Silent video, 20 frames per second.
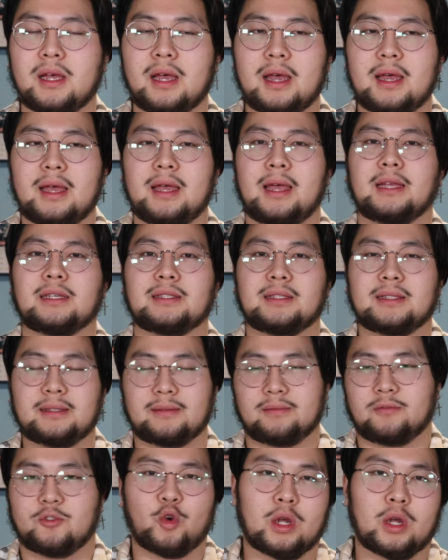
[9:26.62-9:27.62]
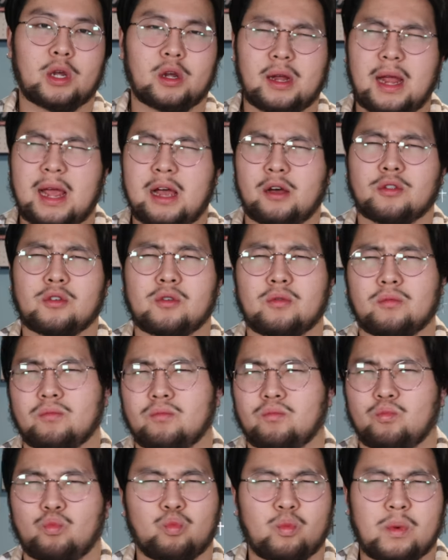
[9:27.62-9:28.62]
it's quicker. I don't
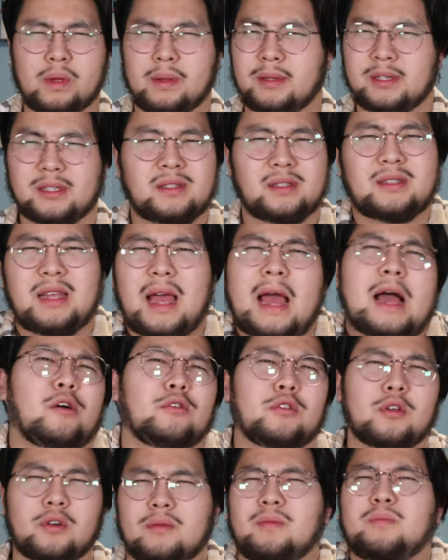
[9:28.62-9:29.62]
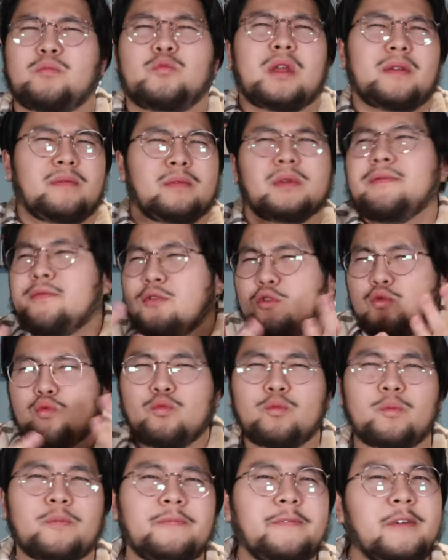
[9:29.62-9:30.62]
know. If you
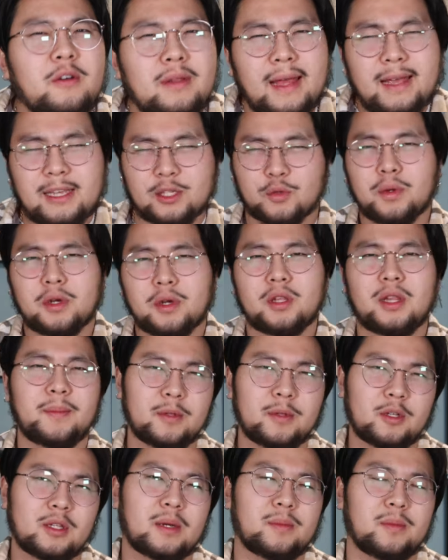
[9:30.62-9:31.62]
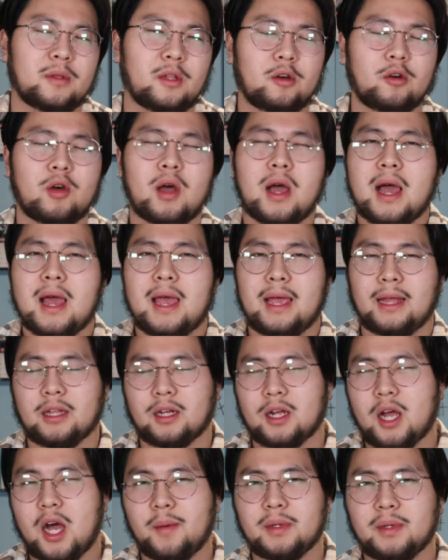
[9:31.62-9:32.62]
feel that it's quicker, let me know down below in the
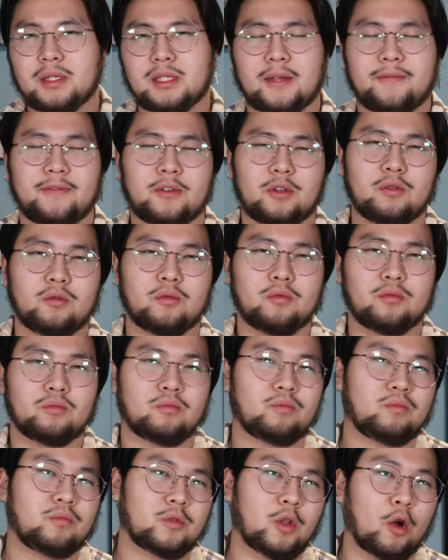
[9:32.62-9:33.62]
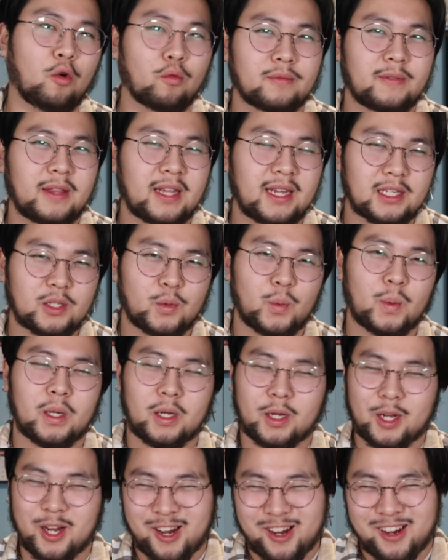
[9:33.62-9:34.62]
comments. If you don't think it's
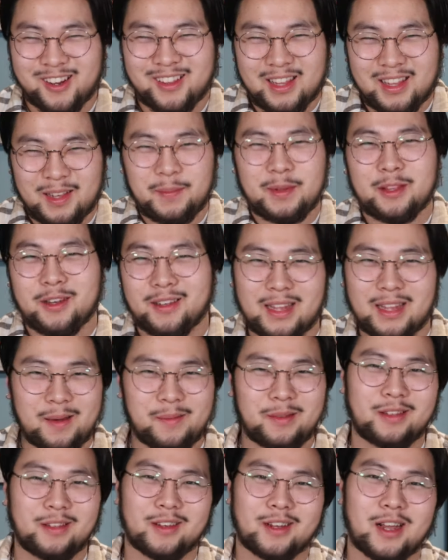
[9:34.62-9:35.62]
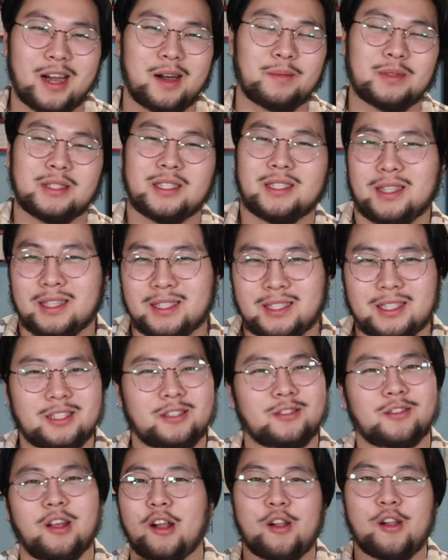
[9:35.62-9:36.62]
quicker, let me know down below in the comments. Let's just start
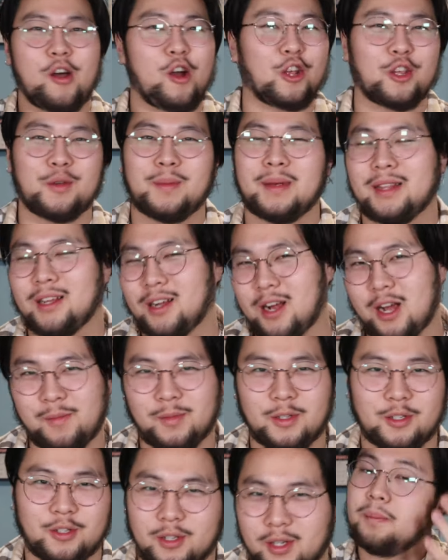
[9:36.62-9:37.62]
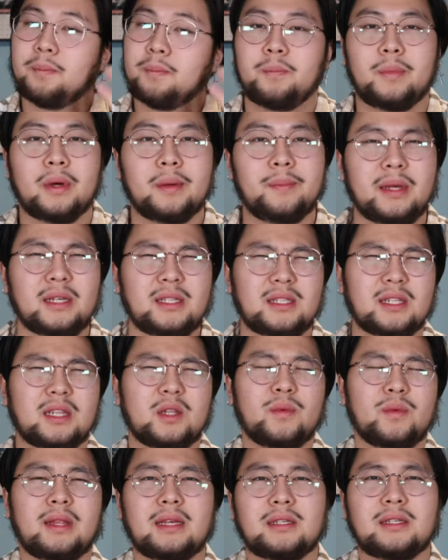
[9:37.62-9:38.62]
an argument in the comments or something. But basically, with
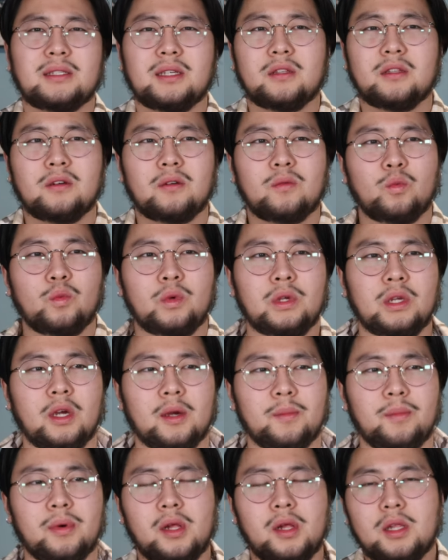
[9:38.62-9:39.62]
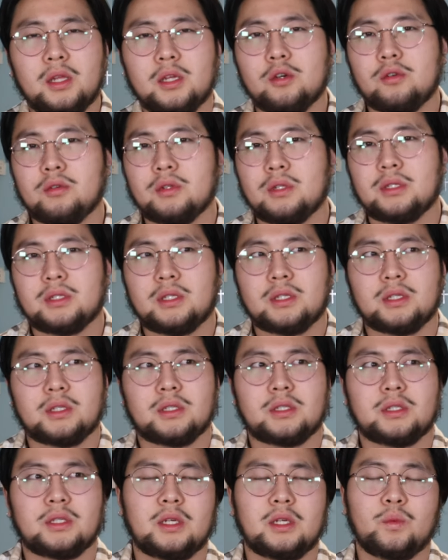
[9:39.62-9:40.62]
that said though, we are probably going to just
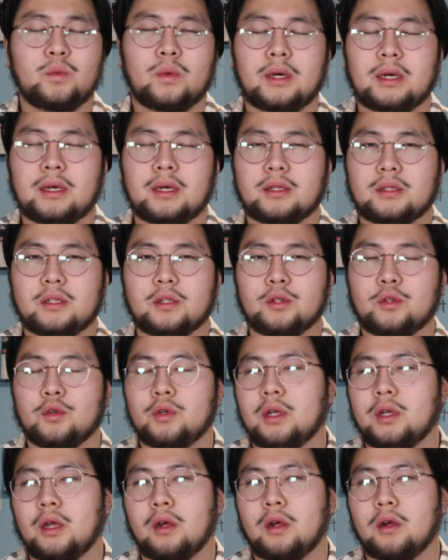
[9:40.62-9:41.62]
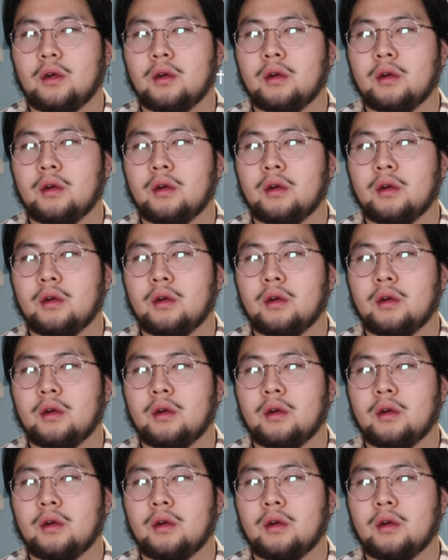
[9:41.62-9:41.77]
see what the new year